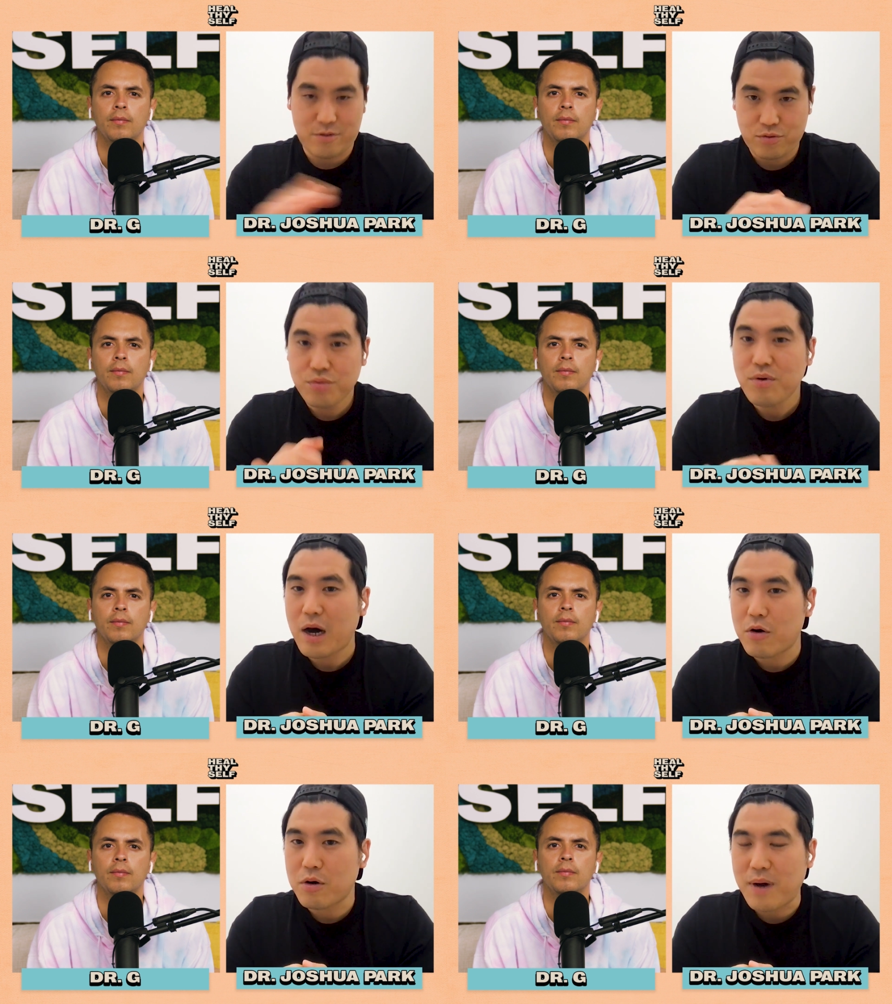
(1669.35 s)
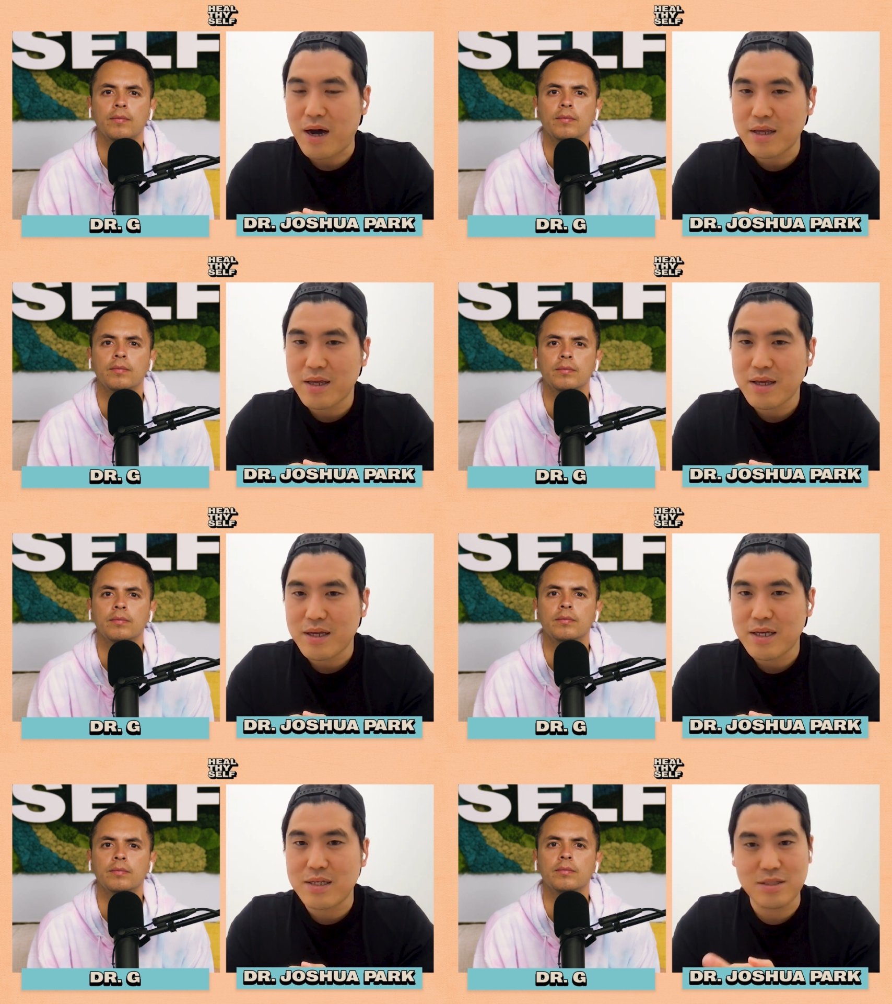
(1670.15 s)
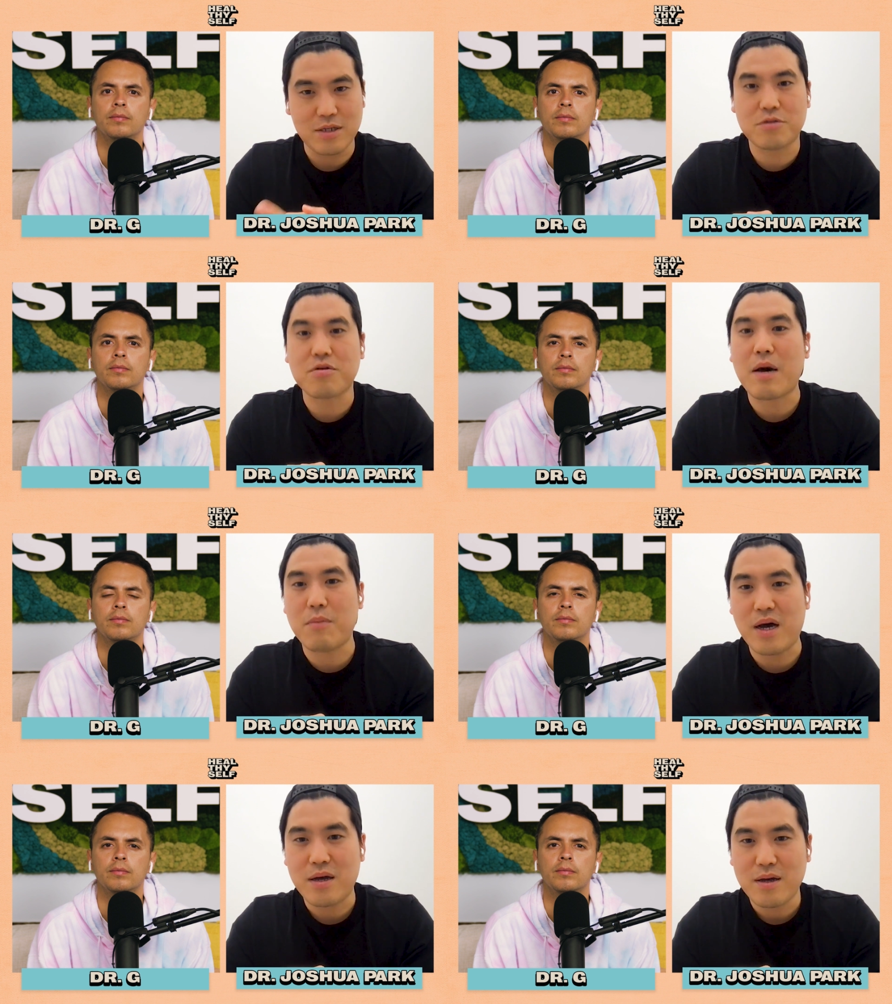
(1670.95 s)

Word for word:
Speaker 1: to our body is a trauma.